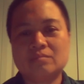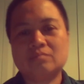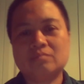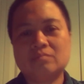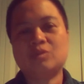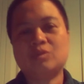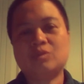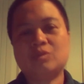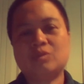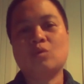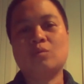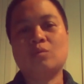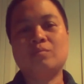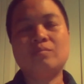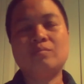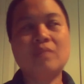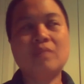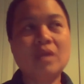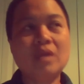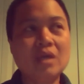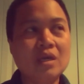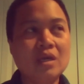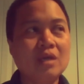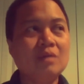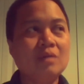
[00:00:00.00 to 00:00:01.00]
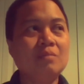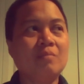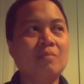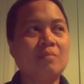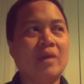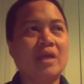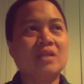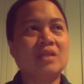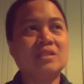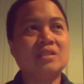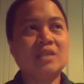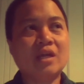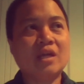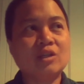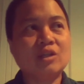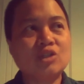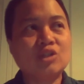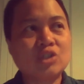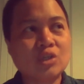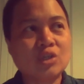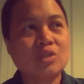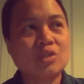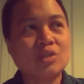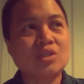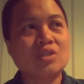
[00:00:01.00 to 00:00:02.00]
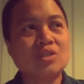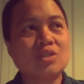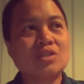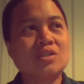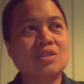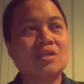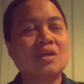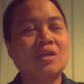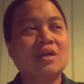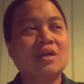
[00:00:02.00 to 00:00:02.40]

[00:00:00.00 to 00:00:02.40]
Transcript: So me, my intentions,